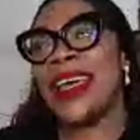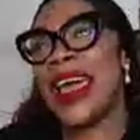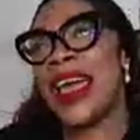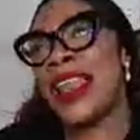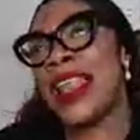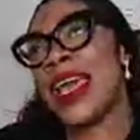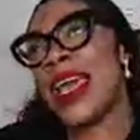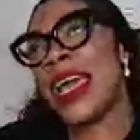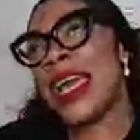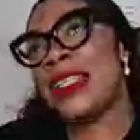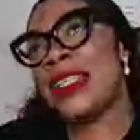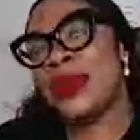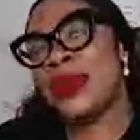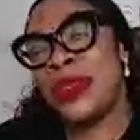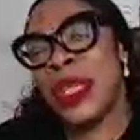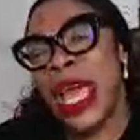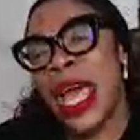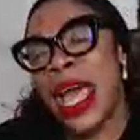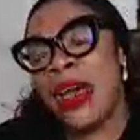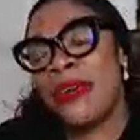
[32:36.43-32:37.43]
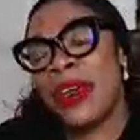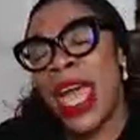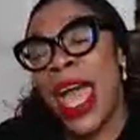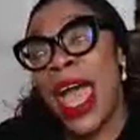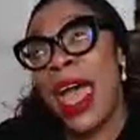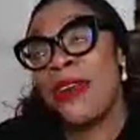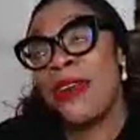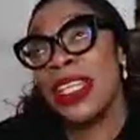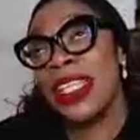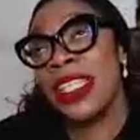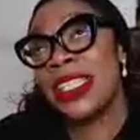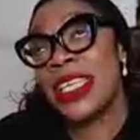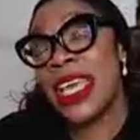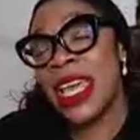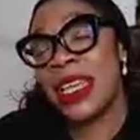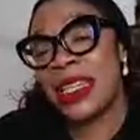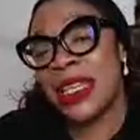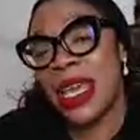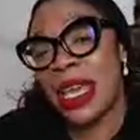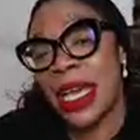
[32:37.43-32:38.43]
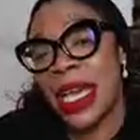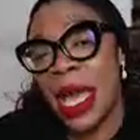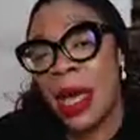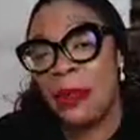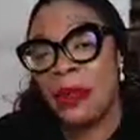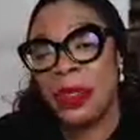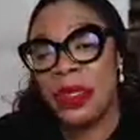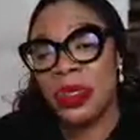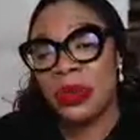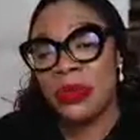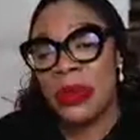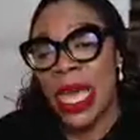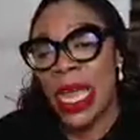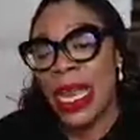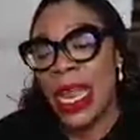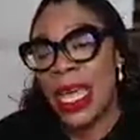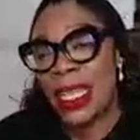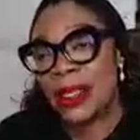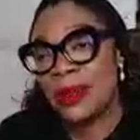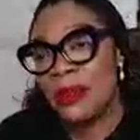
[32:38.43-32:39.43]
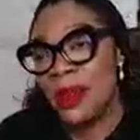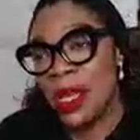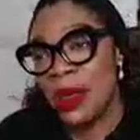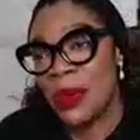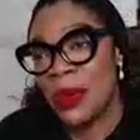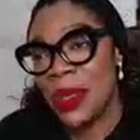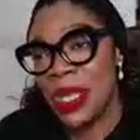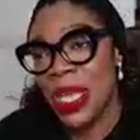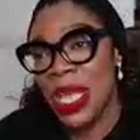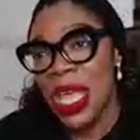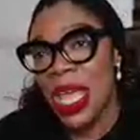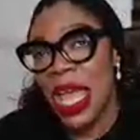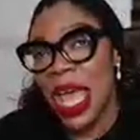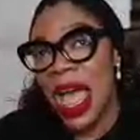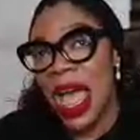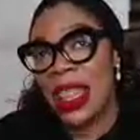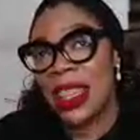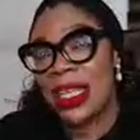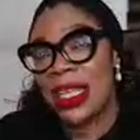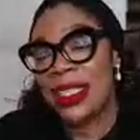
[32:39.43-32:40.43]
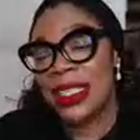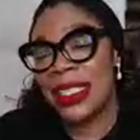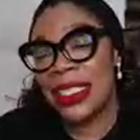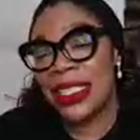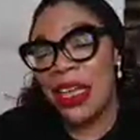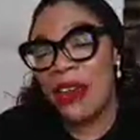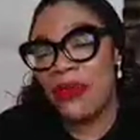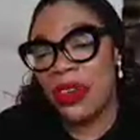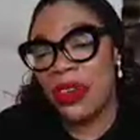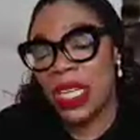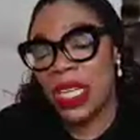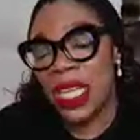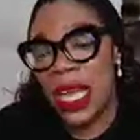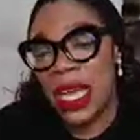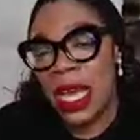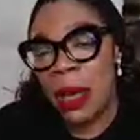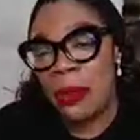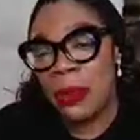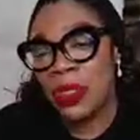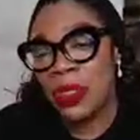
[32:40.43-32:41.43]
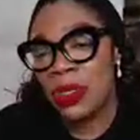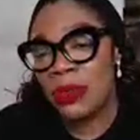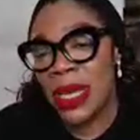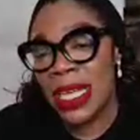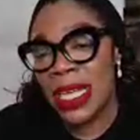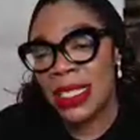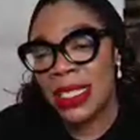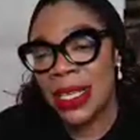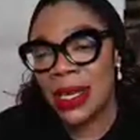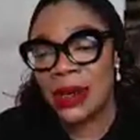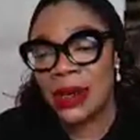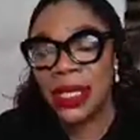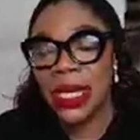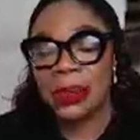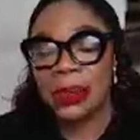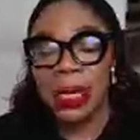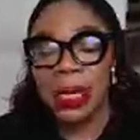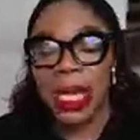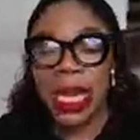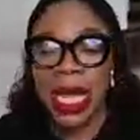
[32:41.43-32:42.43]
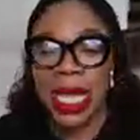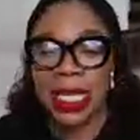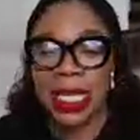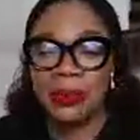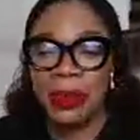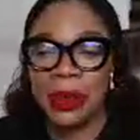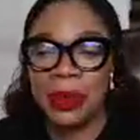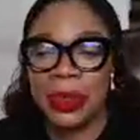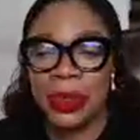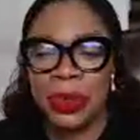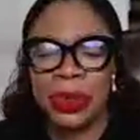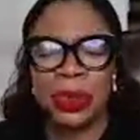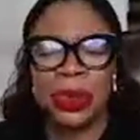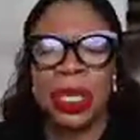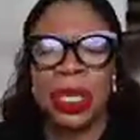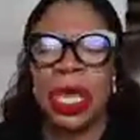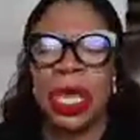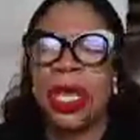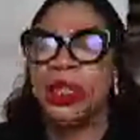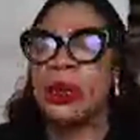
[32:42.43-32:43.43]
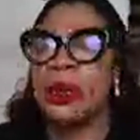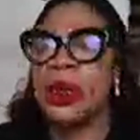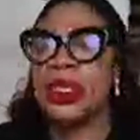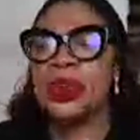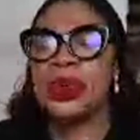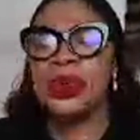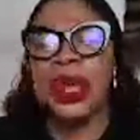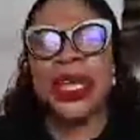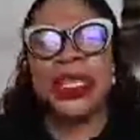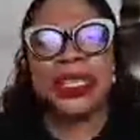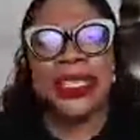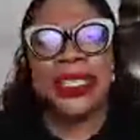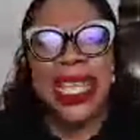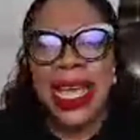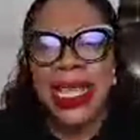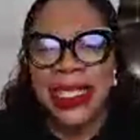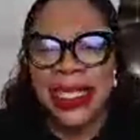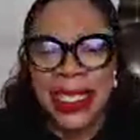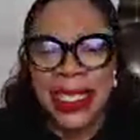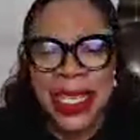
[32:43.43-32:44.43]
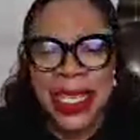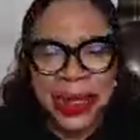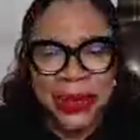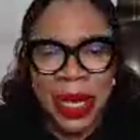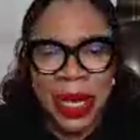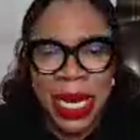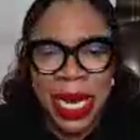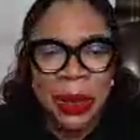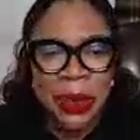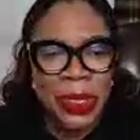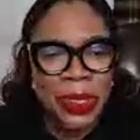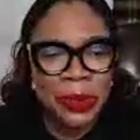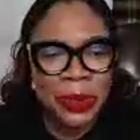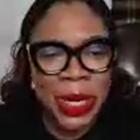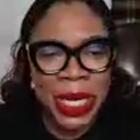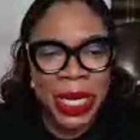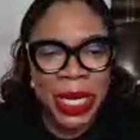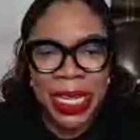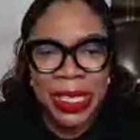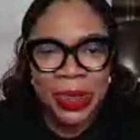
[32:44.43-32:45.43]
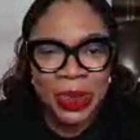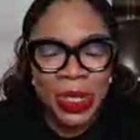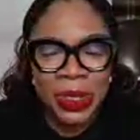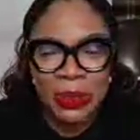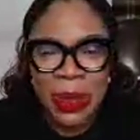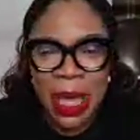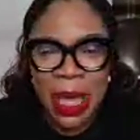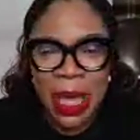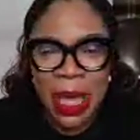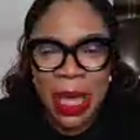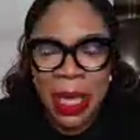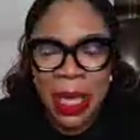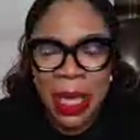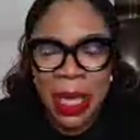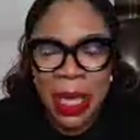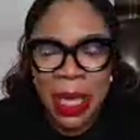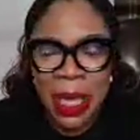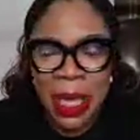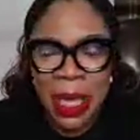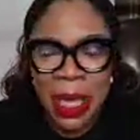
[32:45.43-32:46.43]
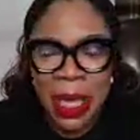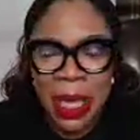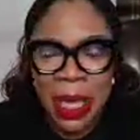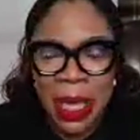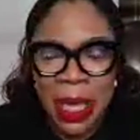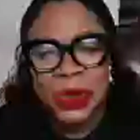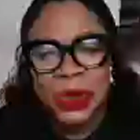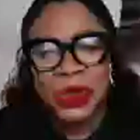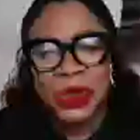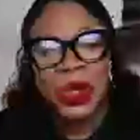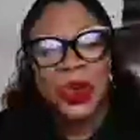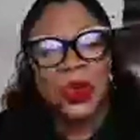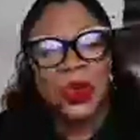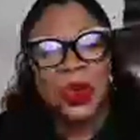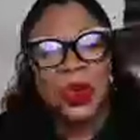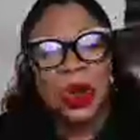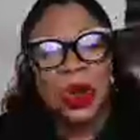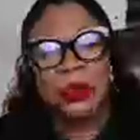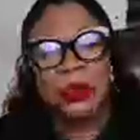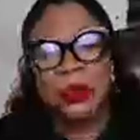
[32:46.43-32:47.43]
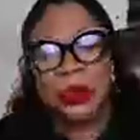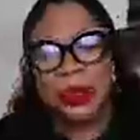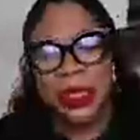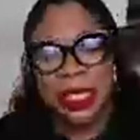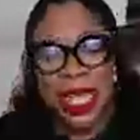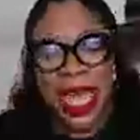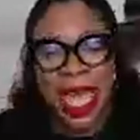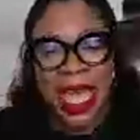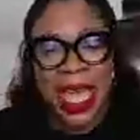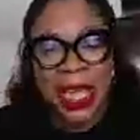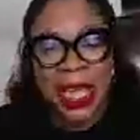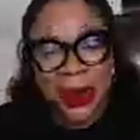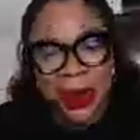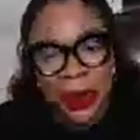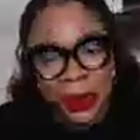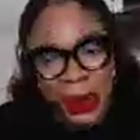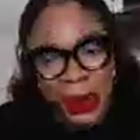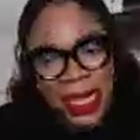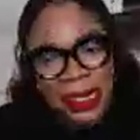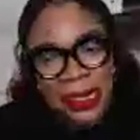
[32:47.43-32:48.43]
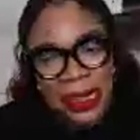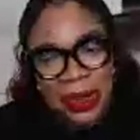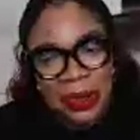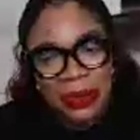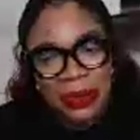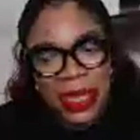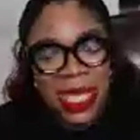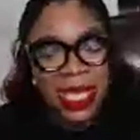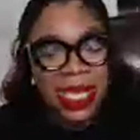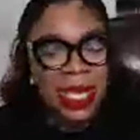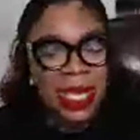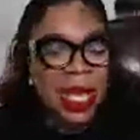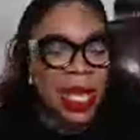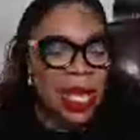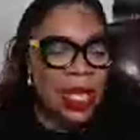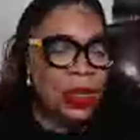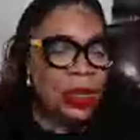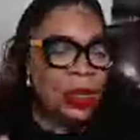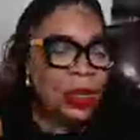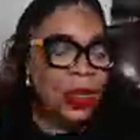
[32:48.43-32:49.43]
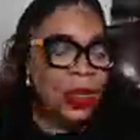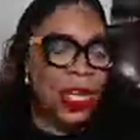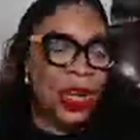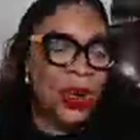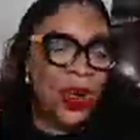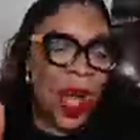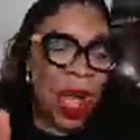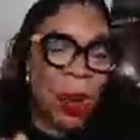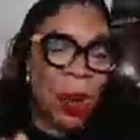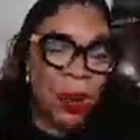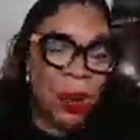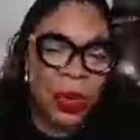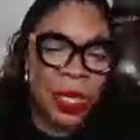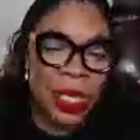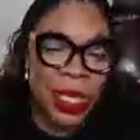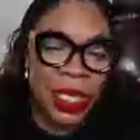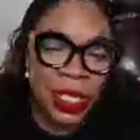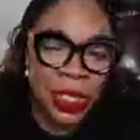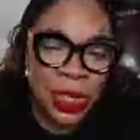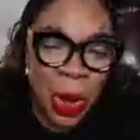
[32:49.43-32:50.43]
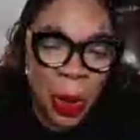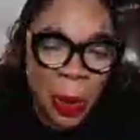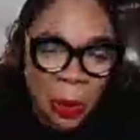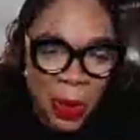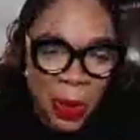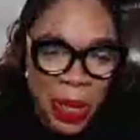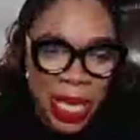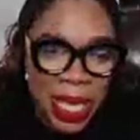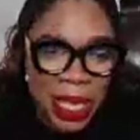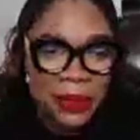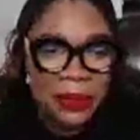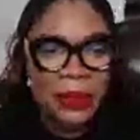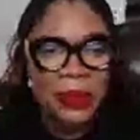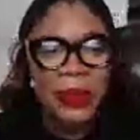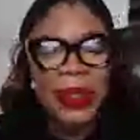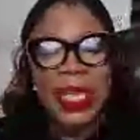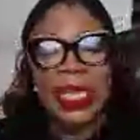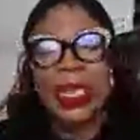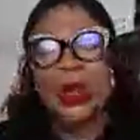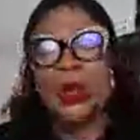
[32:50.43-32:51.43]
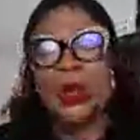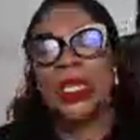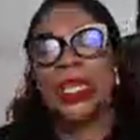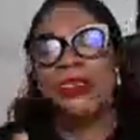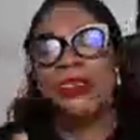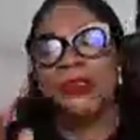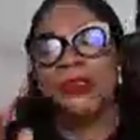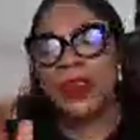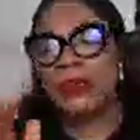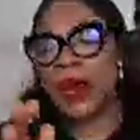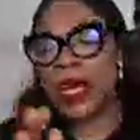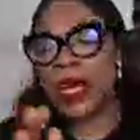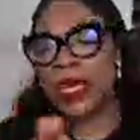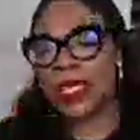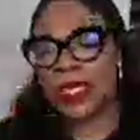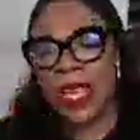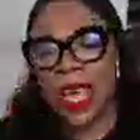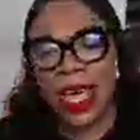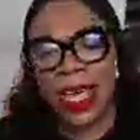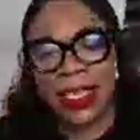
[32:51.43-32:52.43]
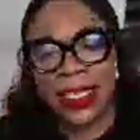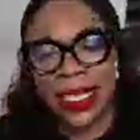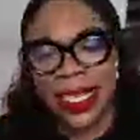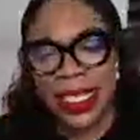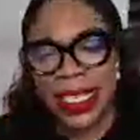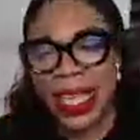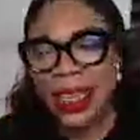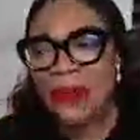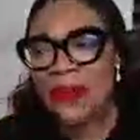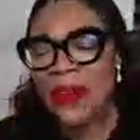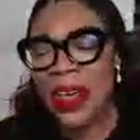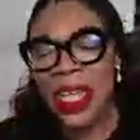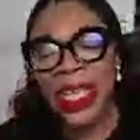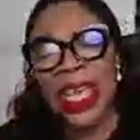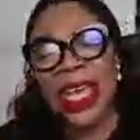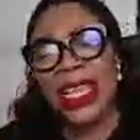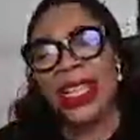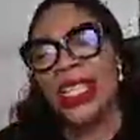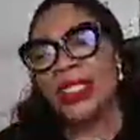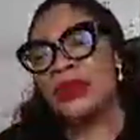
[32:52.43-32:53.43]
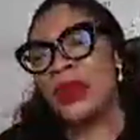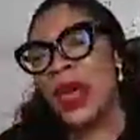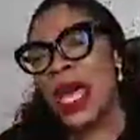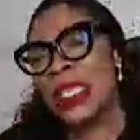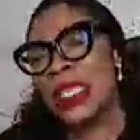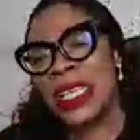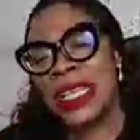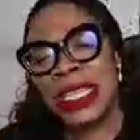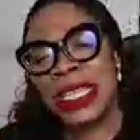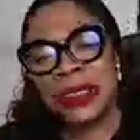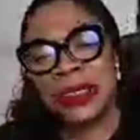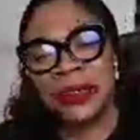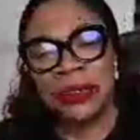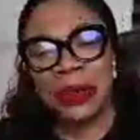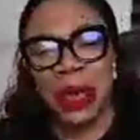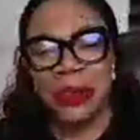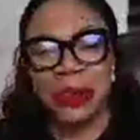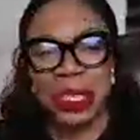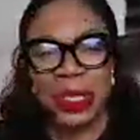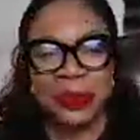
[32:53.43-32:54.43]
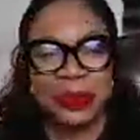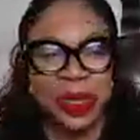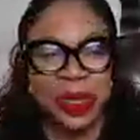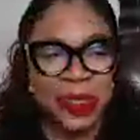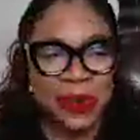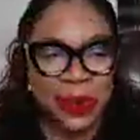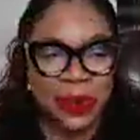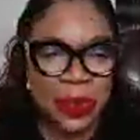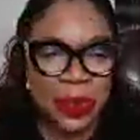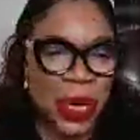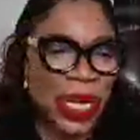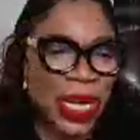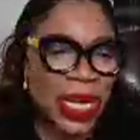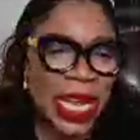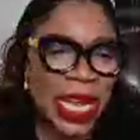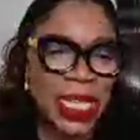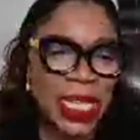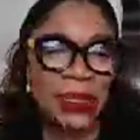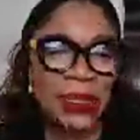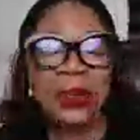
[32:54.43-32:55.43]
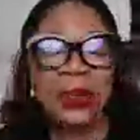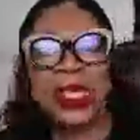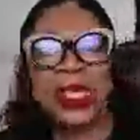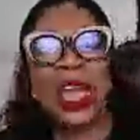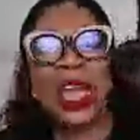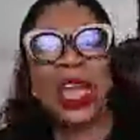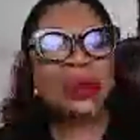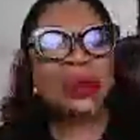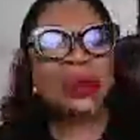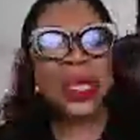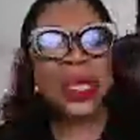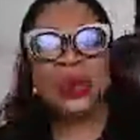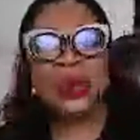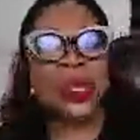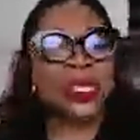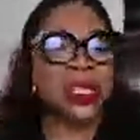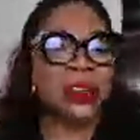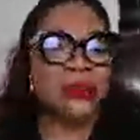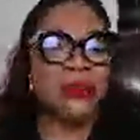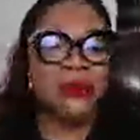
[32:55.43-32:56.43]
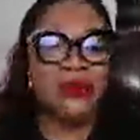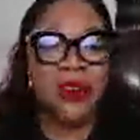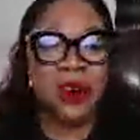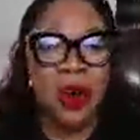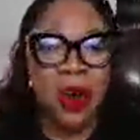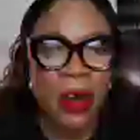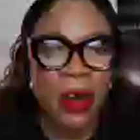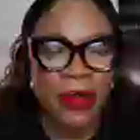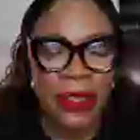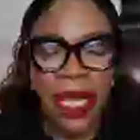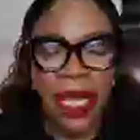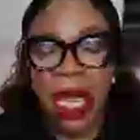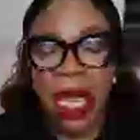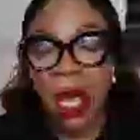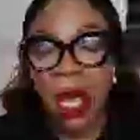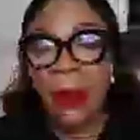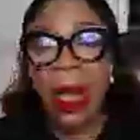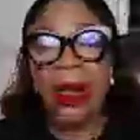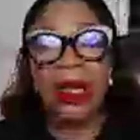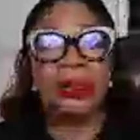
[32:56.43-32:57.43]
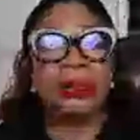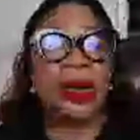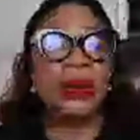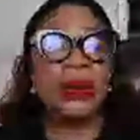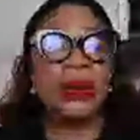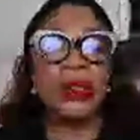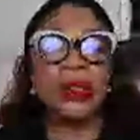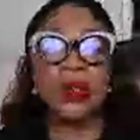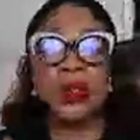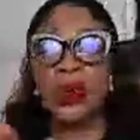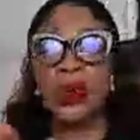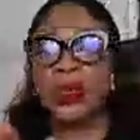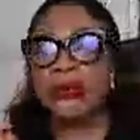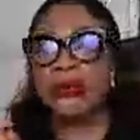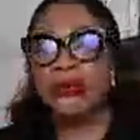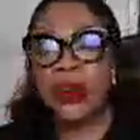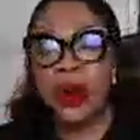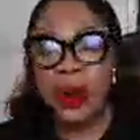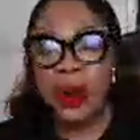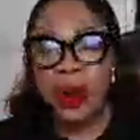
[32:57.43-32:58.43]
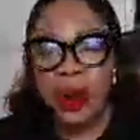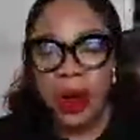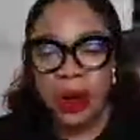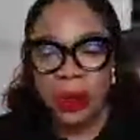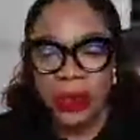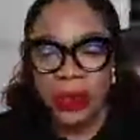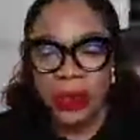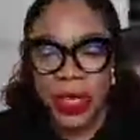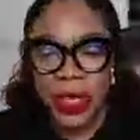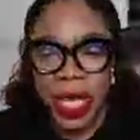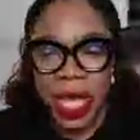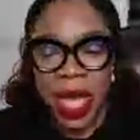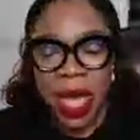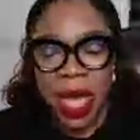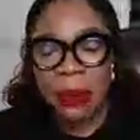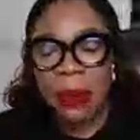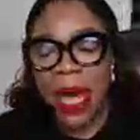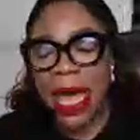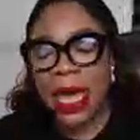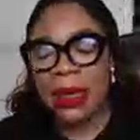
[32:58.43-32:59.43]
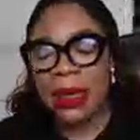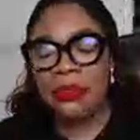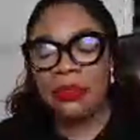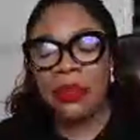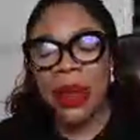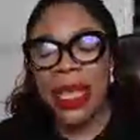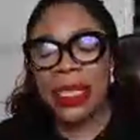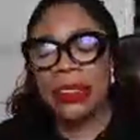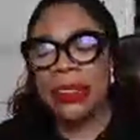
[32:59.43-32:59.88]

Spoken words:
like I told you, I have a 10-year gap between my last baby And there's a 7-year gap between my second and my last baby. So they were so excited when I was pregnant with my baby. They will come put their head on my tummy. They will help with shopping. They will give me massages. In fact, that's why I said this was my most peaceful pregnancy, because everybody was involved. My husband was so involved. My